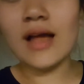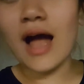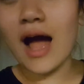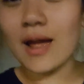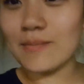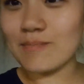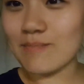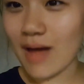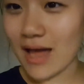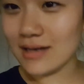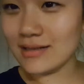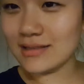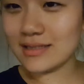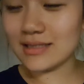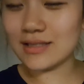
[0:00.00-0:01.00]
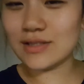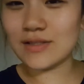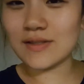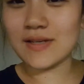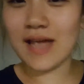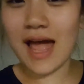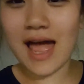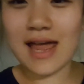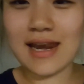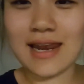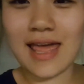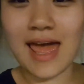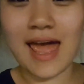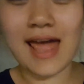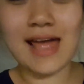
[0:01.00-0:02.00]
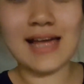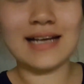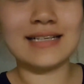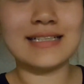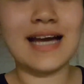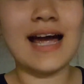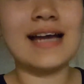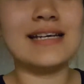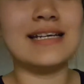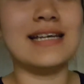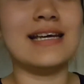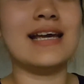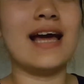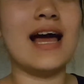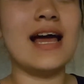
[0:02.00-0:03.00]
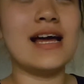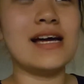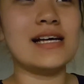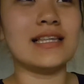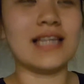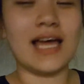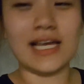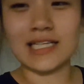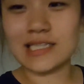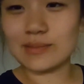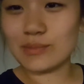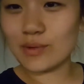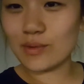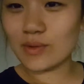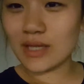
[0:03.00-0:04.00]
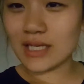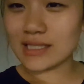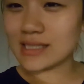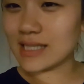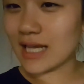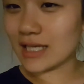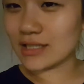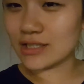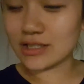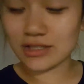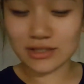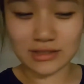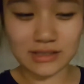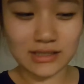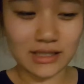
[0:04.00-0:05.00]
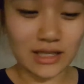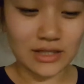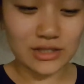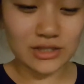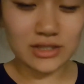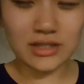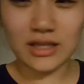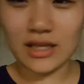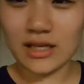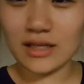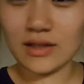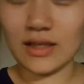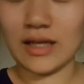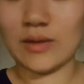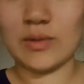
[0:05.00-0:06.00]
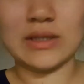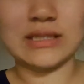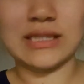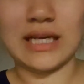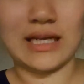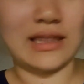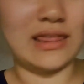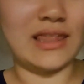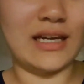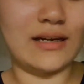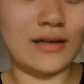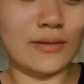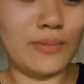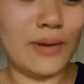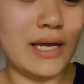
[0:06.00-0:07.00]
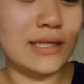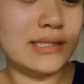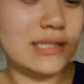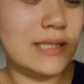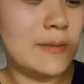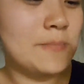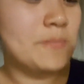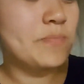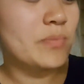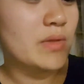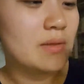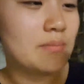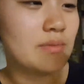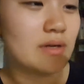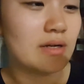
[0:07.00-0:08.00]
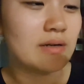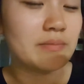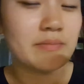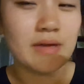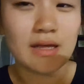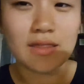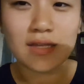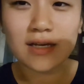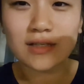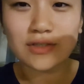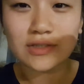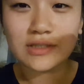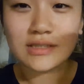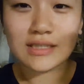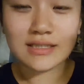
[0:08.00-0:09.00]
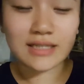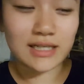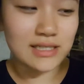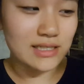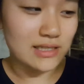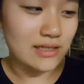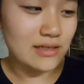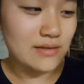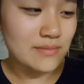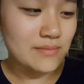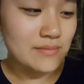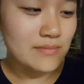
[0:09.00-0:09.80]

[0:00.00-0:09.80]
i meant to get a thai tea like smoothie slash slush thing like where it's like a thicker paste but I think I just said Thai tea.